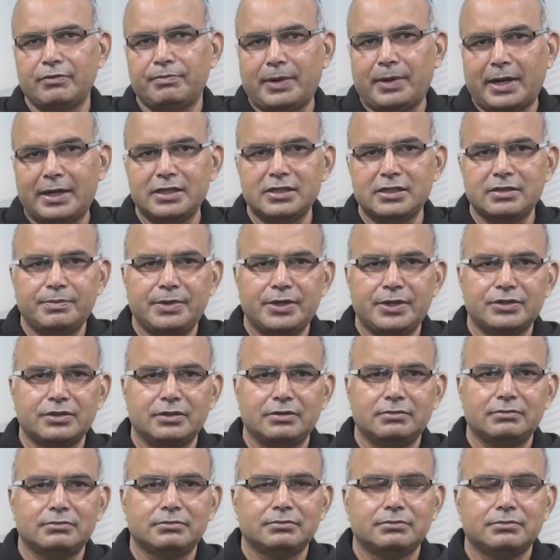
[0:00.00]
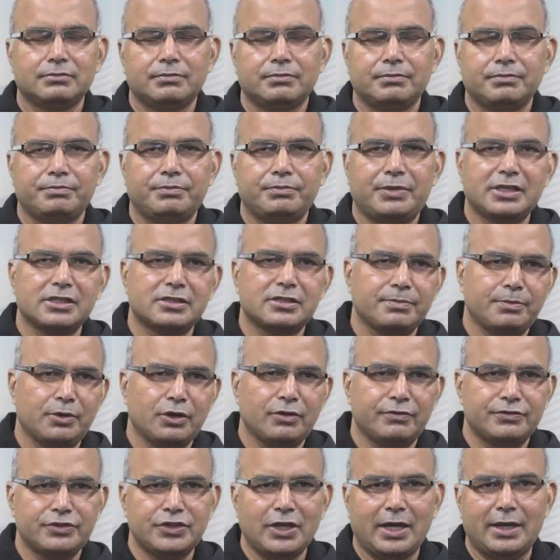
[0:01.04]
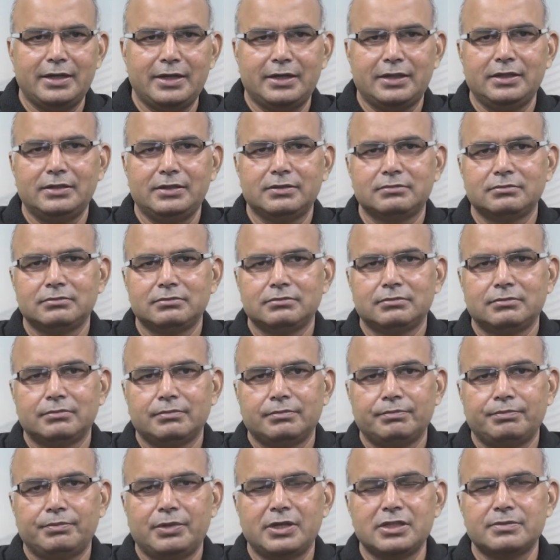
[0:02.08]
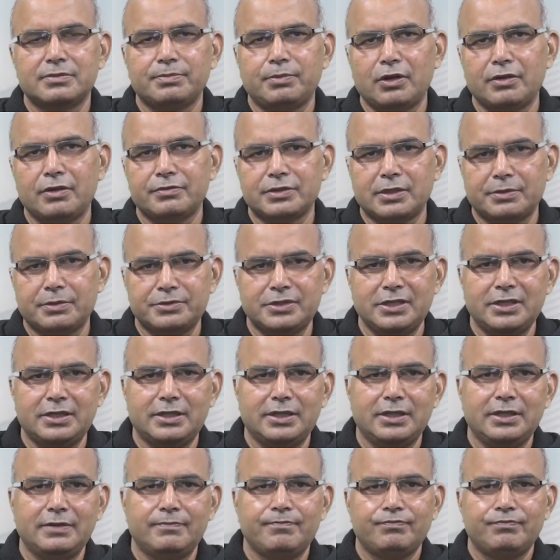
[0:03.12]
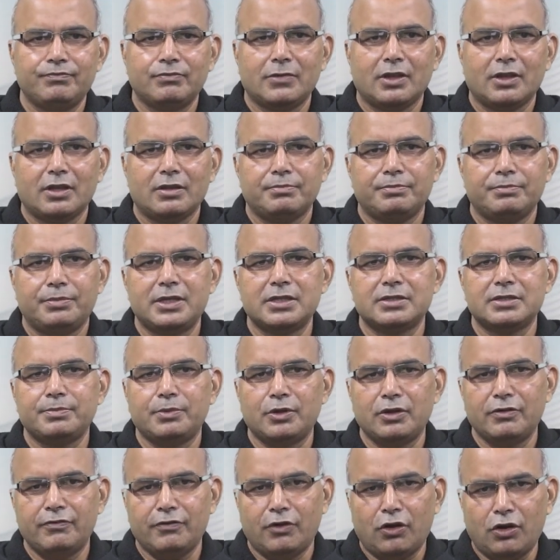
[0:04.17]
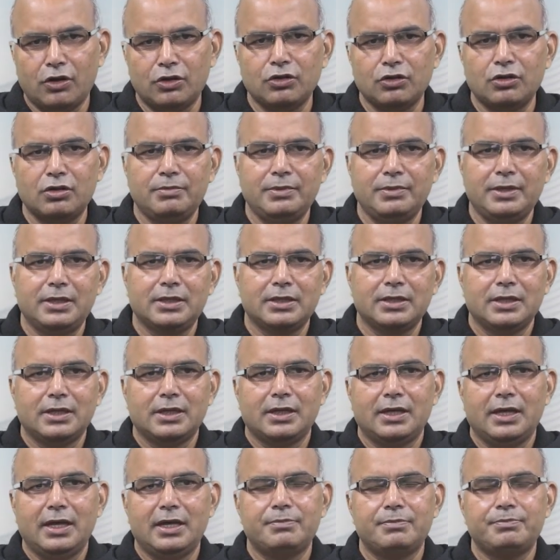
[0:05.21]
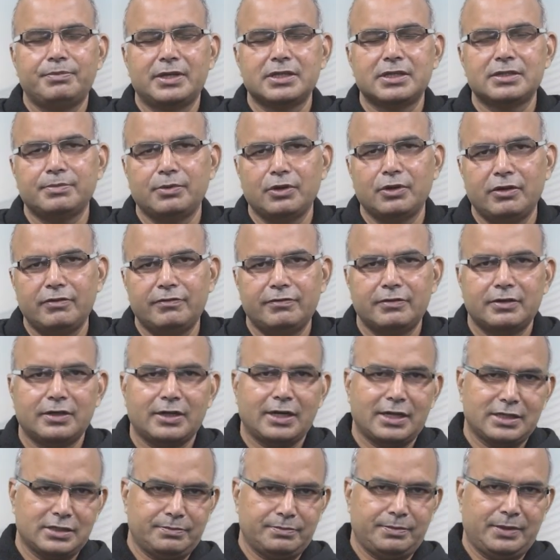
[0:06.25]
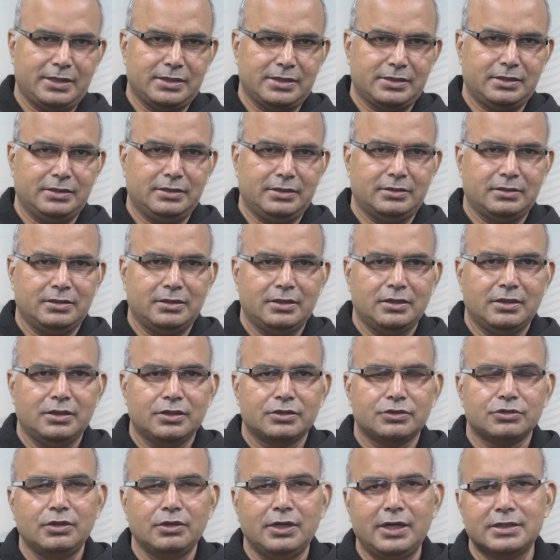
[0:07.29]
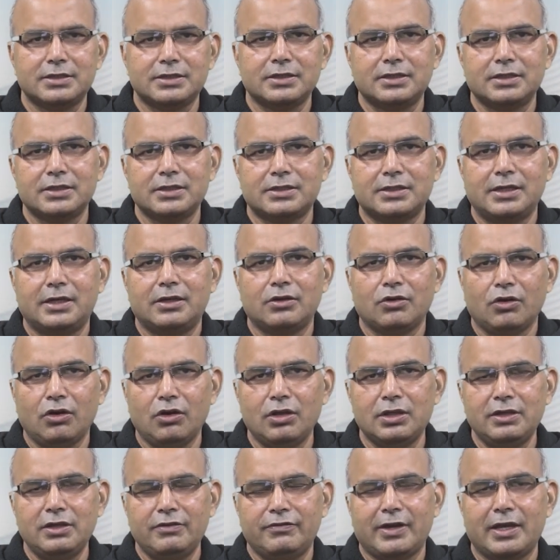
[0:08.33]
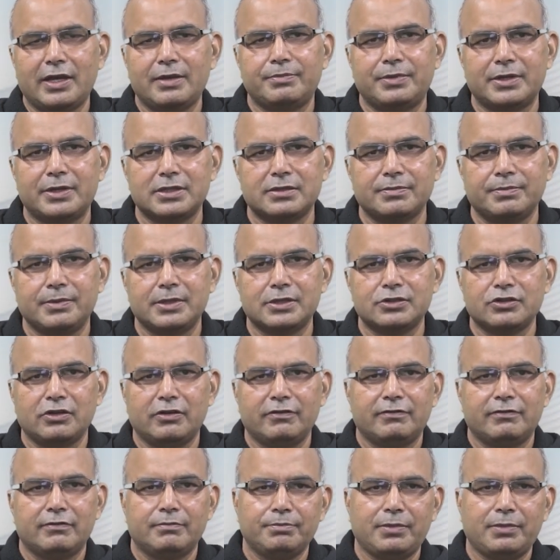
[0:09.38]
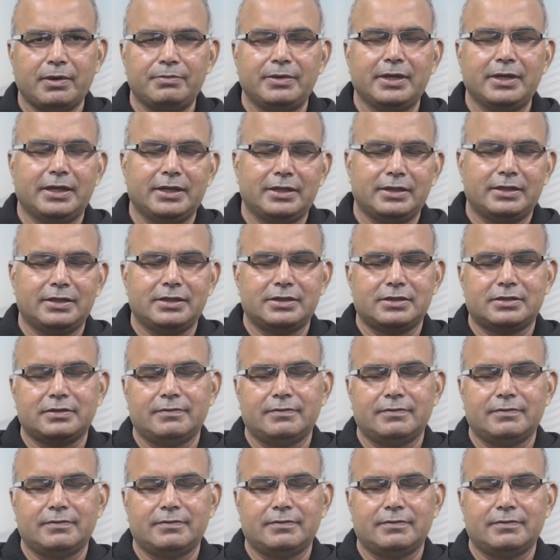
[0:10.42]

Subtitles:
of participation, principle of charity, principle of subsidiary, principle of autonomy, and principle of transparency. So let's understand all the 5 principles of public interest.